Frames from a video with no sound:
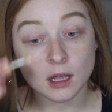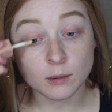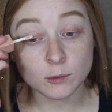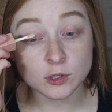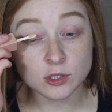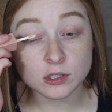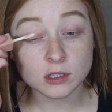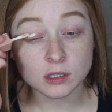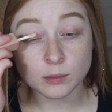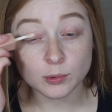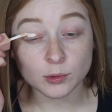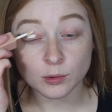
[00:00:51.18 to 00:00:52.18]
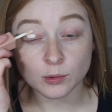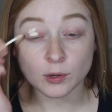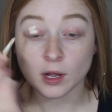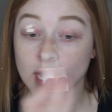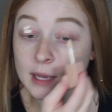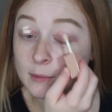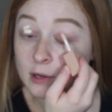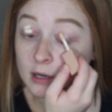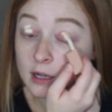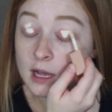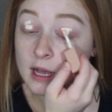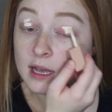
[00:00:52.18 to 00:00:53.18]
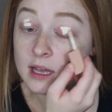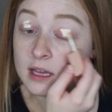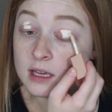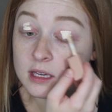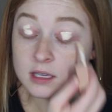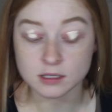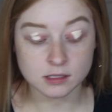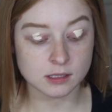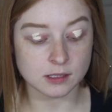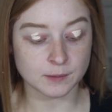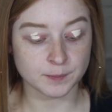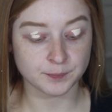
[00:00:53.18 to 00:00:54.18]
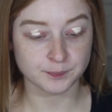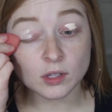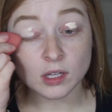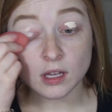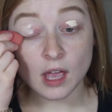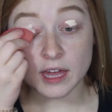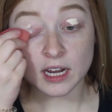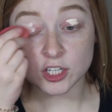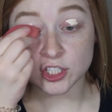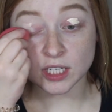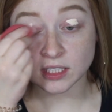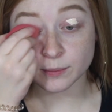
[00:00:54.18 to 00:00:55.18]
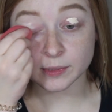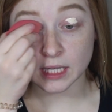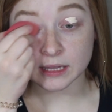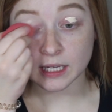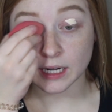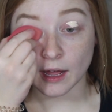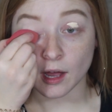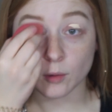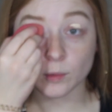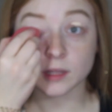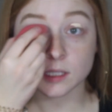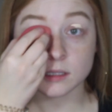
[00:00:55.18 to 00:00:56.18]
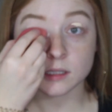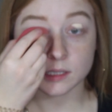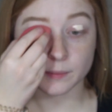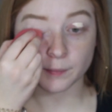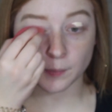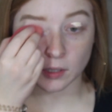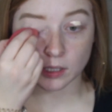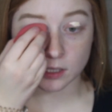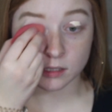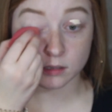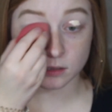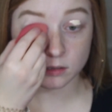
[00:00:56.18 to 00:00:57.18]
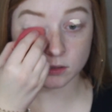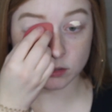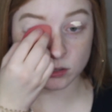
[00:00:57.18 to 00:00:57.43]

And we're just going to prime our eyes. And I just like to blend that out with a sponge.